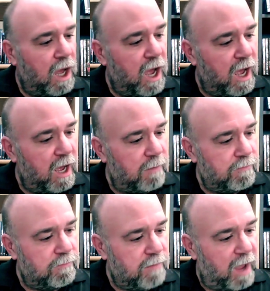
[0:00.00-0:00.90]

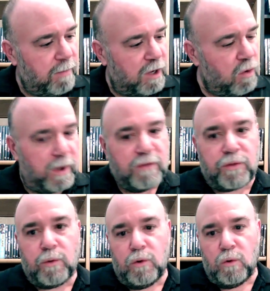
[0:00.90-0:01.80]
I've been going
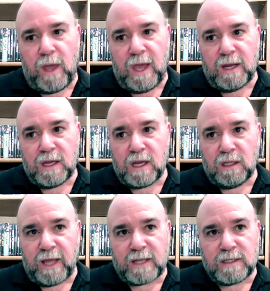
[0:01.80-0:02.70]
through and
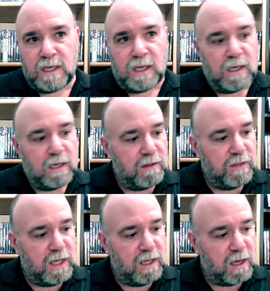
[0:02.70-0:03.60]
collecting
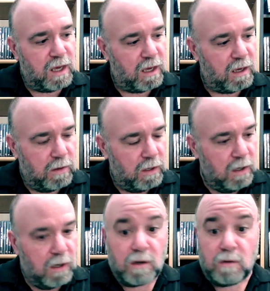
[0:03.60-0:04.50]
the
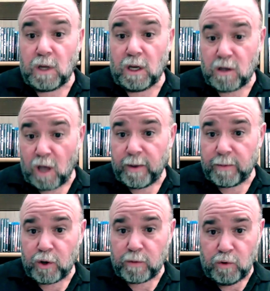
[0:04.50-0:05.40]
comic
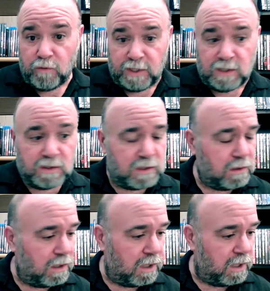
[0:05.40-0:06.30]
book movies,
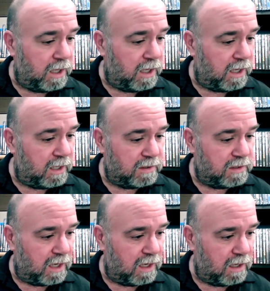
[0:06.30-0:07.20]

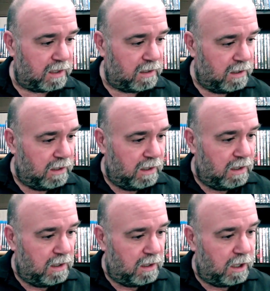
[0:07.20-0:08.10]
and a
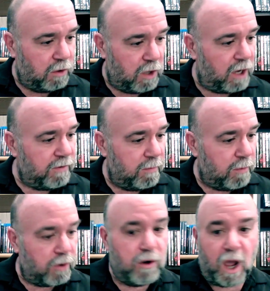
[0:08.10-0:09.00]
lot of them
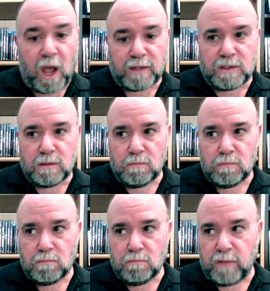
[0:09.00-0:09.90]
are not
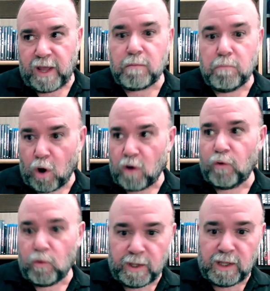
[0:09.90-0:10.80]
like
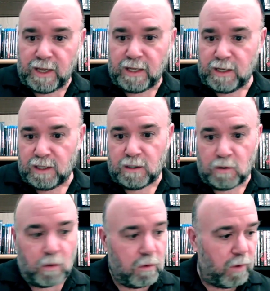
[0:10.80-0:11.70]
Marvel related
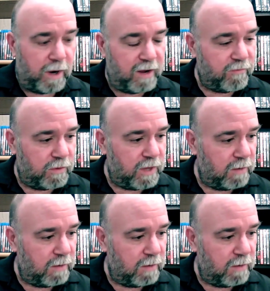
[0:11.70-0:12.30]
or whatever.